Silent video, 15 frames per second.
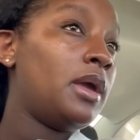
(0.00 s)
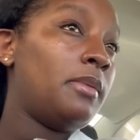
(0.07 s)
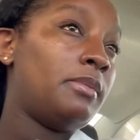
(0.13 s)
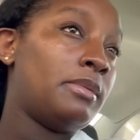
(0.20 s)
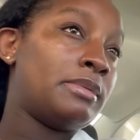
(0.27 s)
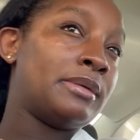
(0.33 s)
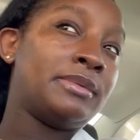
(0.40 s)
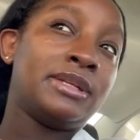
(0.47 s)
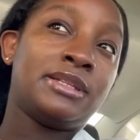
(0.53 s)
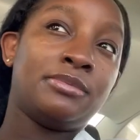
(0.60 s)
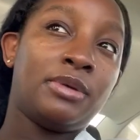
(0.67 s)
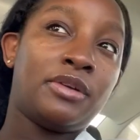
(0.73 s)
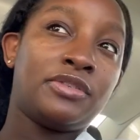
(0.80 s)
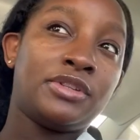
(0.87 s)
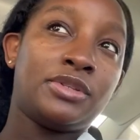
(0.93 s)
Maybe I'll make some
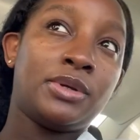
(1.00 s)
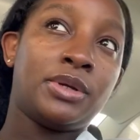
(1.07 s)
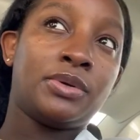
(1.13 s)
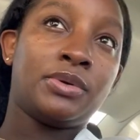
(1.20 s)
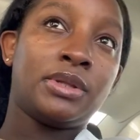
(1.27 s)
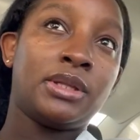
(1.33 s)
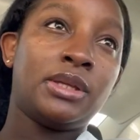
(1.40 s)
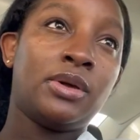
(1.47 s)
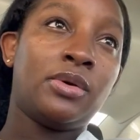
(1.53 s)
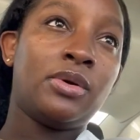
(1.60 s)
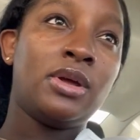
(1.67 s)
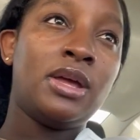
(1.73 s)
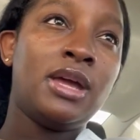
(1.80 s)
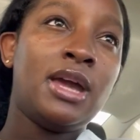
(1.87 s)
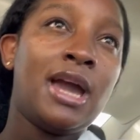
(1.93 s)
breakfast too. I don't really know.
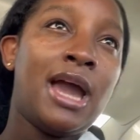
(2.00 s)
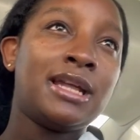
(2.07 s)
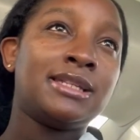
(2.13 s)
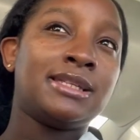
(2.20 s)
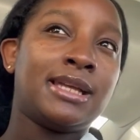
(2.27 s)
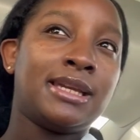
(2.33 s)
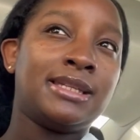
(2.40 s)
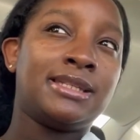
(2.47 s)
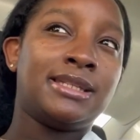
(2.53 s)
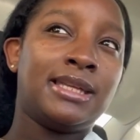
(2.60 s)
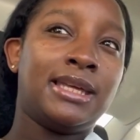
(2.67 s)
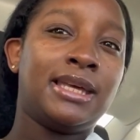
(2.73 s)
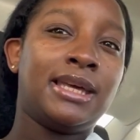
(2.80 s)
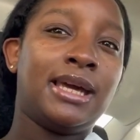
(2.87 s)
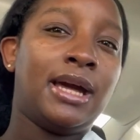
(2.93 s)
I just got to
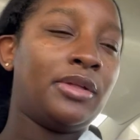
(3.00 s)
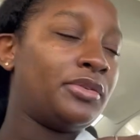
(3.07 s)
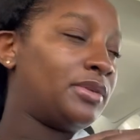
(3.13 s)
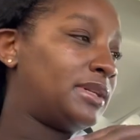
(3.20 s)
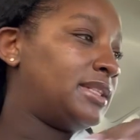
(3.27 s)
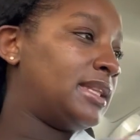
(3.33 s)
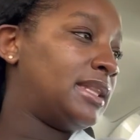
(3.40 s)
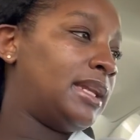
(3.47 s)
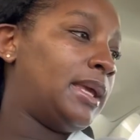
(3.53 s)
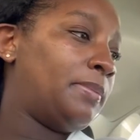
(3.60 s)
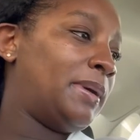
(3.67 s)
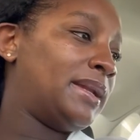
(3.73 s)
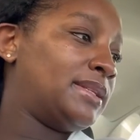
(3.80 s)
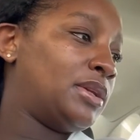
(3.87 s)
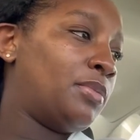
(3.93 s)
see how the rest of the day
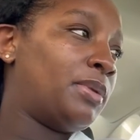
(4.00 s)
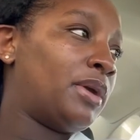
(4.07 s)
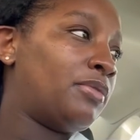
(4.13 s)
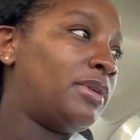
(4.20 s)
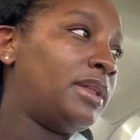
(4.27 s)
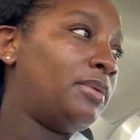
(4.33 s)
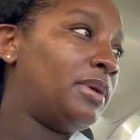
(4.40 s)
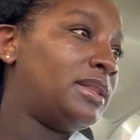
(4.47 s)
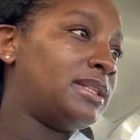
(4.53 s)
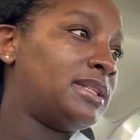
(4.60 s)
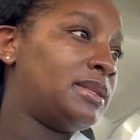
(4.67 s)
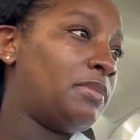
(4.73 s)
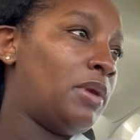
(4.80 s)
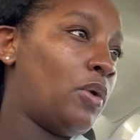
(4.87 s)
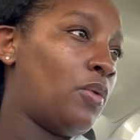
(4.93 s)
pans out. But I really want this
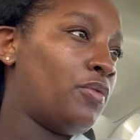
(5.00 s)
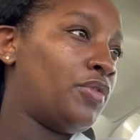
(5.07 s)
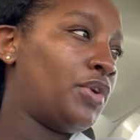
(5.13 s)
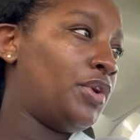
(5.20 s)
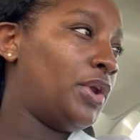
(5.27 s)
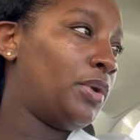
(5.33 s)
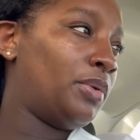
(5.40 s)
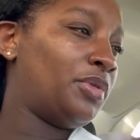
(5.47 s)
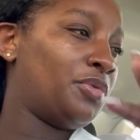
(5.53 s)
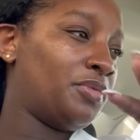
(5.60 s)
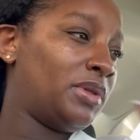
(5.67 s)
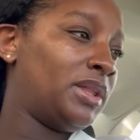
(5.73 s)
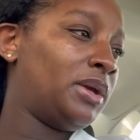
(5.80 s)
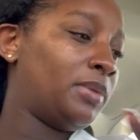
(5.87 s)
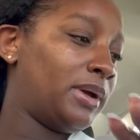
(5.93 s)
to be over and done with
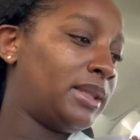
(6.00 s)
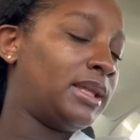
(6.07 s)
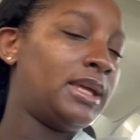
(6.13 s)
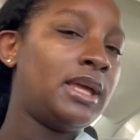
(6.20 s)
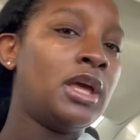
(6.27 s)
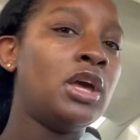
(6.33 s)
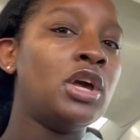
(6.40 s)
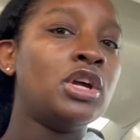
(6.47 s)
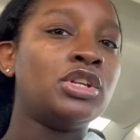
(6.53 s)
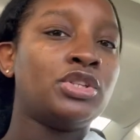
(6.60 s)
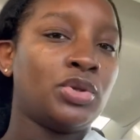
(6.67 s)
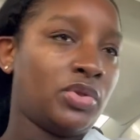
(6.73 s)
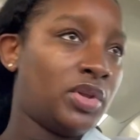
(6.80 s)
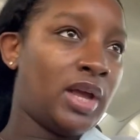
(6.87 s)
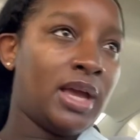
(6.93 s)
really quickly
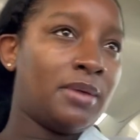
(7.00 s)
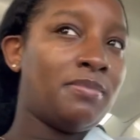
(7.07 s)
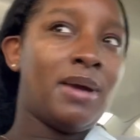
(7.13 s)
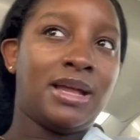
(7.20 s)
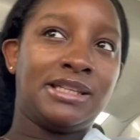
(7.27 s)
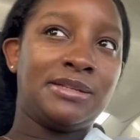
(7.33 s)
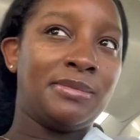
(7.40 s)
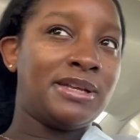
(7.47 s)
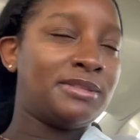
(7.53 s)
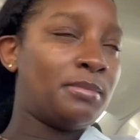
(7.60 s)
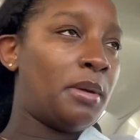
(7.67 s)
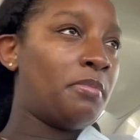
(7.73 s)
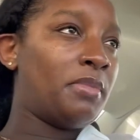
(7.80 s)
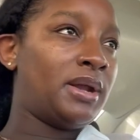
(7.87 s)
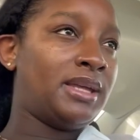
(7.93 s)
so that I could maximize
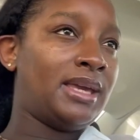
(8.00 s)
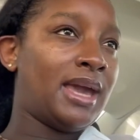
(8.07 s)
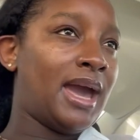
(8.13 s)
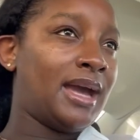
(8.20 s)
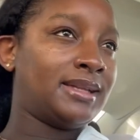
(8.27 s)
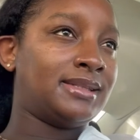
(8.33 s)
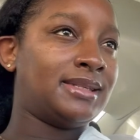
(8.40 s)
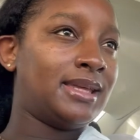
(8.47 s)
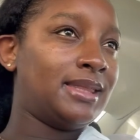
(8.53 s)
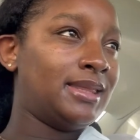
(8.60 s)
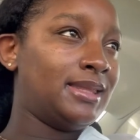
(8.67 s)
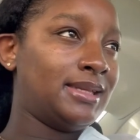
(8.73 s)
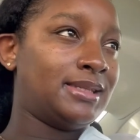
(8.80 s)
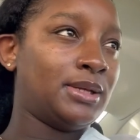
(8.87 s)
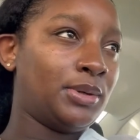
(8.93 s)
my money at
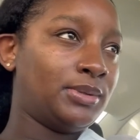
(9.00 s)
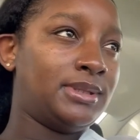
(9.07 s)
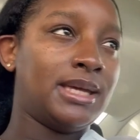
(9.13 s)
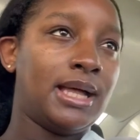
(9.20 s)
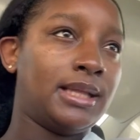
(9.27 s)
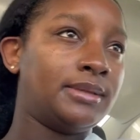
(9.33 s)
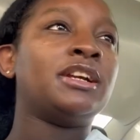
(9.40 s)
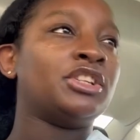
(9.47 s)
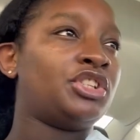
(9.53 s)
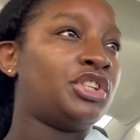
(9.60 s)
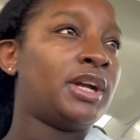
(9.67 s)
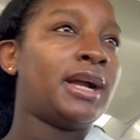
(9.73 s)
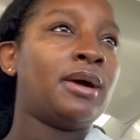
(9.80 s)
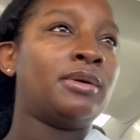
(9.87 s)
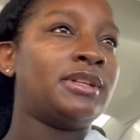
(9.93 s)
this hotel. Because
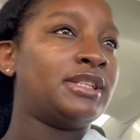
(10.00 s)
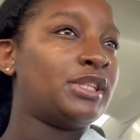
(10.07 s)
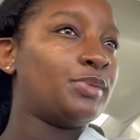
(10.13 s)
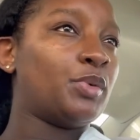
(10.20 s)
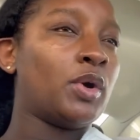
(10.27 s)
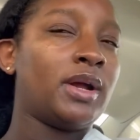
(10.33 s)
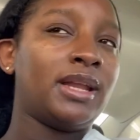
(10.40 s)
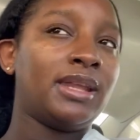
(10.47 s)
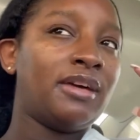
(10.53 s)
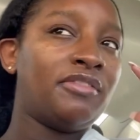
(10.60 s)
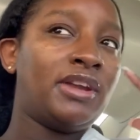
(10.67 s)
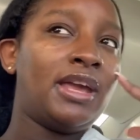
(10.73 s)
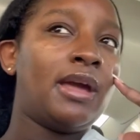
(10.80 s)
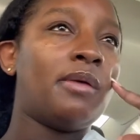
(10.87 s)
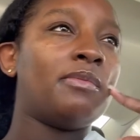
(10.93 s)
checkout is tomorrow at 11
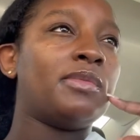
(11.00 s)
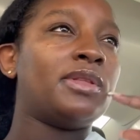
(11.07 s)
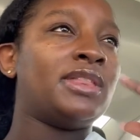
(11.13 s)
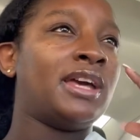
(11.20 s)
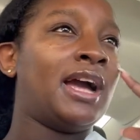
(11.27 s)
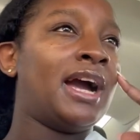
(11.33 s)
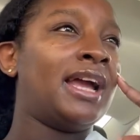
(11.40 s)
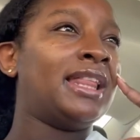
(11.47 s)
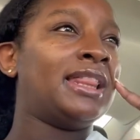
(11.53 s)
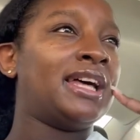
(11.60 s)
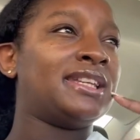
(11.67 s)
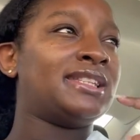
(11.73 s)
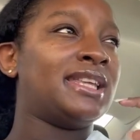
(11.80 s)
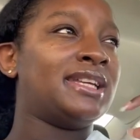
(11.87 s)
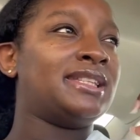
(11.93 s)
a.m. The guy
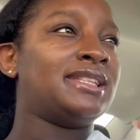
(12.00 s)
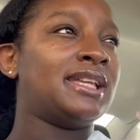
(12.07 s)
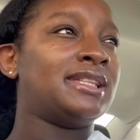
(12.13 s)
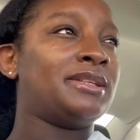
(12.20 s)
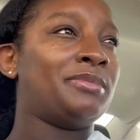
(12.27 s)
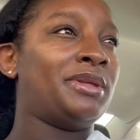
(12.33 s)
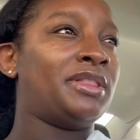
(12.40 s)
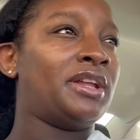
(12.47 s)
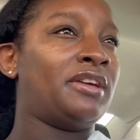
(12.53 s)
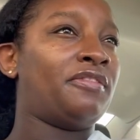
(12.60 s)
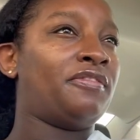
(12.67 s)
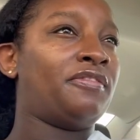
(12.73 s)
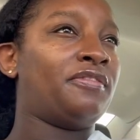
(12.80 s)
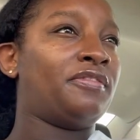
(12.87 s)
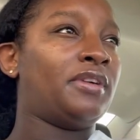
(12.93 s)
last night said to me that if
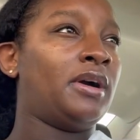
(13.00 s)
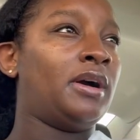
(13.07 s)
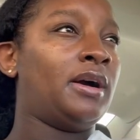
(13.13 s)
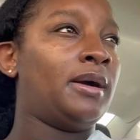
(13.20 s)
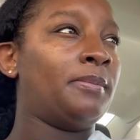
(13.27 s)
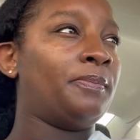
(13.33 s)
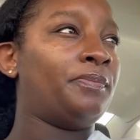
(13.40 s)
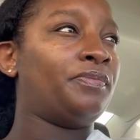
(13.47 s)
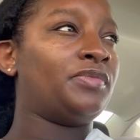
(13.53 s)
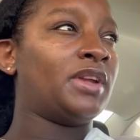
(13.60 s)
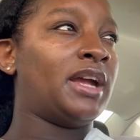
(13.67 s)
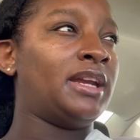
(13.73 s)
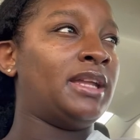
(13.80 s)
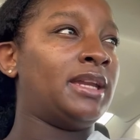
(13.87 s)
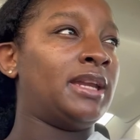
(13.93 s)
I
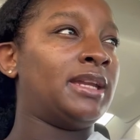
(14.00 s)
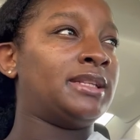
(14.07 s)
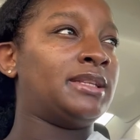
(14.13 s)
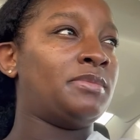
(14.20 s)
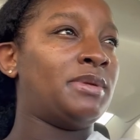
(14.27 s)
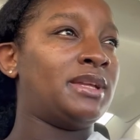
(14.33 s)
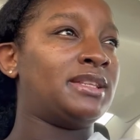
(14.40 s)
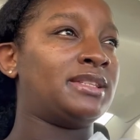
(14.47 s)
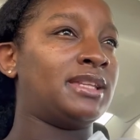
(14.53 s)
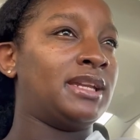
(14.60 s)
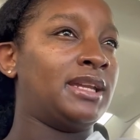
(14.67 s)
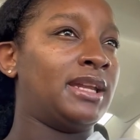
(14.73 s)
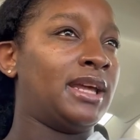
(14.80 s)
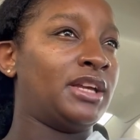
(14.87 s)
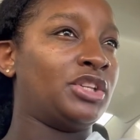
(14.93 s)
needed it to be
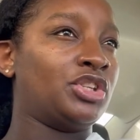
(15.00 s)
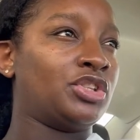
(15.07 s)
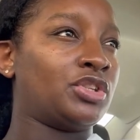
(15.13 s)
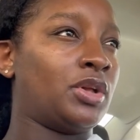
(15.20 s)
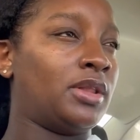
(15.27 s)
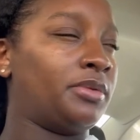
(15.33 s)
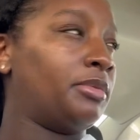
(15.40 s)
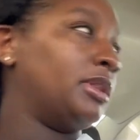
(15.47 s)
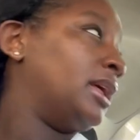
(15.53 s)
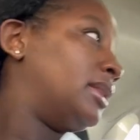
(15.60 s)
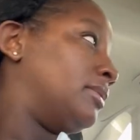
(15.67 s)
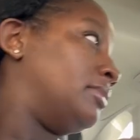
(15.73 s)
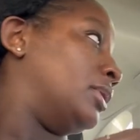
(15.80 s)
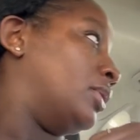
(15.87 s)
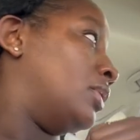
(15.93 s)
extended, I could just call them and let
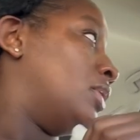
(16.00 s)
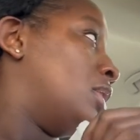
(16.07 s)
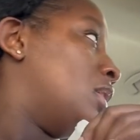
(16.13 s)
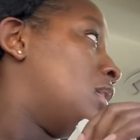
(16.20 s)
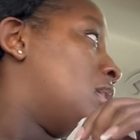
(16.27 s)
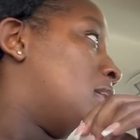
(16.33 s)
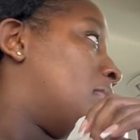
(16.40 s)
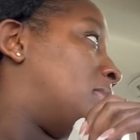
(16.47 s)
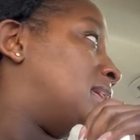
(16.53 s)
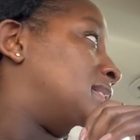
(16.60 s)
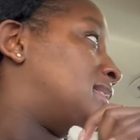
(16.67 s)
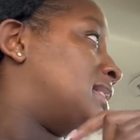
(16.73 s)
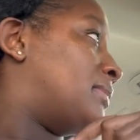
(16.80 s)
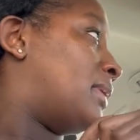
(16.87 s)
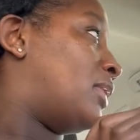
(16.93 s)
them know. But I
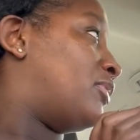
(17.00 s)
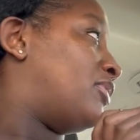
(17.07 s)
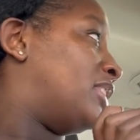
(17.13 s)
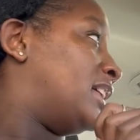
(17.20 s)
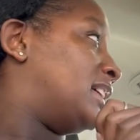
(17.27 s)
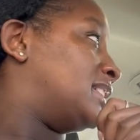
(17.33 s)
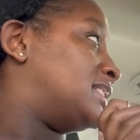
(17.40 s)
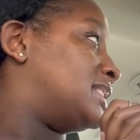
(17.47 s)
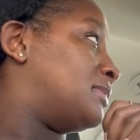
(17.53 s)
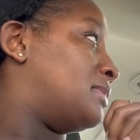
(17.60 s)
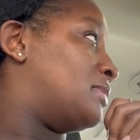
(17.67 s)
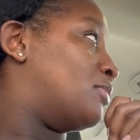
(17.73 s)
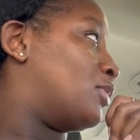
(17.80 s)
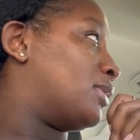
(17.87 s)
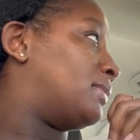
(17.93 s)
somehow feel like it's going to be
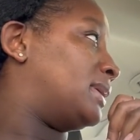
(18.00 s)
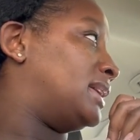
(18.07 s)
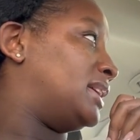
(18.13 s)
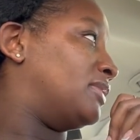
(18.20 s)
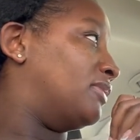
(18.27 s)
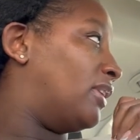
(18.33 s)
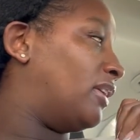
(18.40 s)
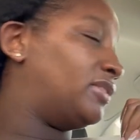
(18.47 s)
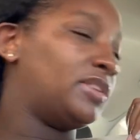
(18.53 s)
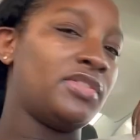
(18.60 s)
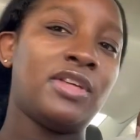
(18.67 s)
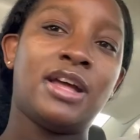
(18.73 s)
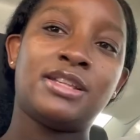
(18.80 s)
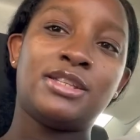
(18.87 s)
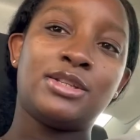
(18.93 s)
more money involved in
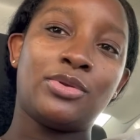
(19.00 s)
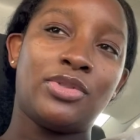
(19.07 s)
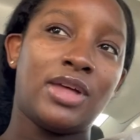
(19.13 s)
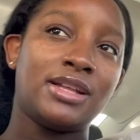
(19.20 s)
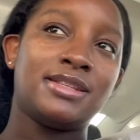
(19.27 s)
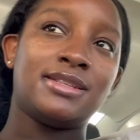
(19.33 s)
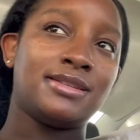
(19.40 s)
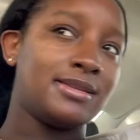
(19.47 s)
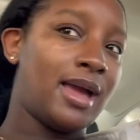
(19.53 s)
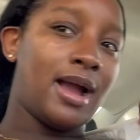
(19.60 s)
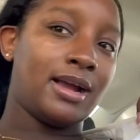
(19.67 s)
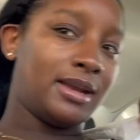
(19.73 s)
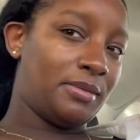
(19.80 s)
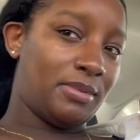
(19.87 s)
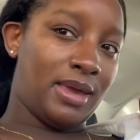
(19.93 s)
that. So that's not
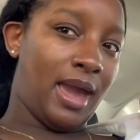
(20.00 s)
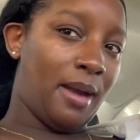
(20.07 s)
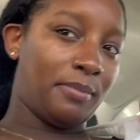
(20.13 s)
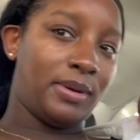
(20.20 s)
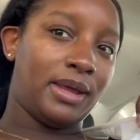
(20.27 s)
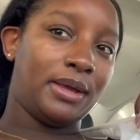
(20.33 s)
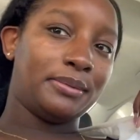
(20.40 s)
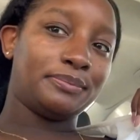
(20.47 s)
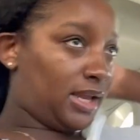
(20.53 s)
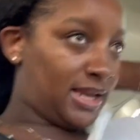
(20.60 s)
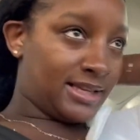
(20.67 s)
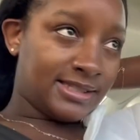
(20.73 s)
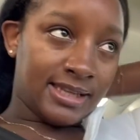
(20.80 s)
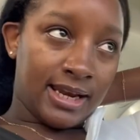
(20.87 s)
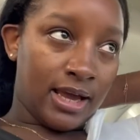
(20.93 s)
going to be happening.
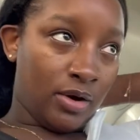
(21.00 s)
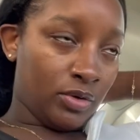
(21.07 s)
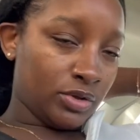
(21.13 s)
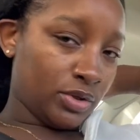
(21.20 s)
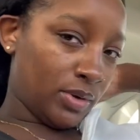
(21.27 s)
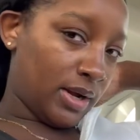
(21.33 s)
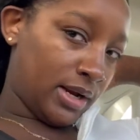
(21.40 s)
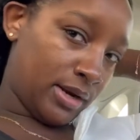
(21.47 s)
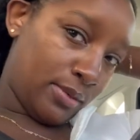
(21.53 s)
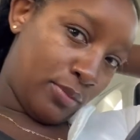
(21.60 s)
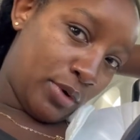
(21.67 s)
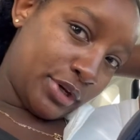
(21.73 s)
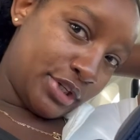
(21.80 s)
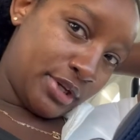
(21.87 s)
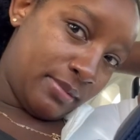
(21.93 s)
Last night, I also ended up
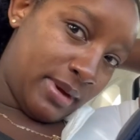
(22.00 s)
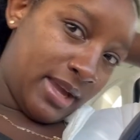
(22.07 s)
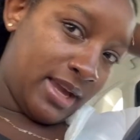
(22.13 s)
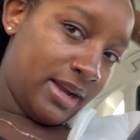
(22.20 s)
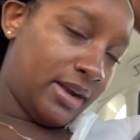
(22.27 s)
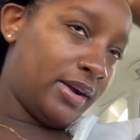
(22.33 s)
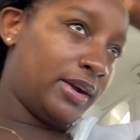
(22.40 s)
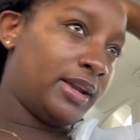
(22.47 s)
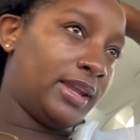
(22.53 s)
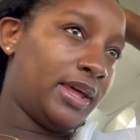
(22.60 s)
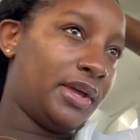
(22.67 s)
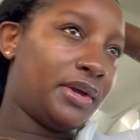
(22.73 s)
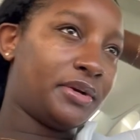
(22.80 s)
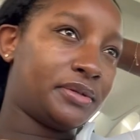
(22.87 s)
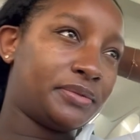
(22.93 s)
washing my hair and
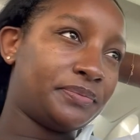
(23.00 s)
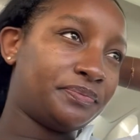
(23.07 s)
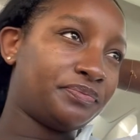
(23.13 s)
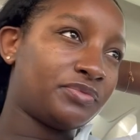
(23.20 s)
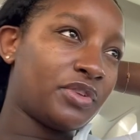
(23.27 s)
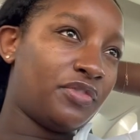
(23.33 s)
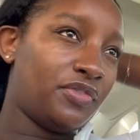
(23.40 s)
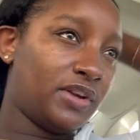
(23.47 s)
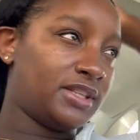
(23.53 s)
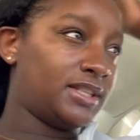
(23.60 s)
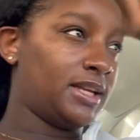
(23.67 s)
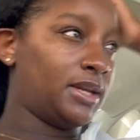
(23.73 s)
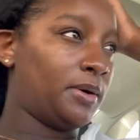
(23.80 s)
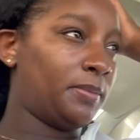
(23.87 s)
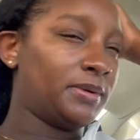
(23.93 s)
like
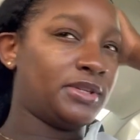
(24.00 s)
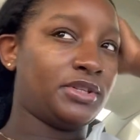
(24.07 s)
fixing it up and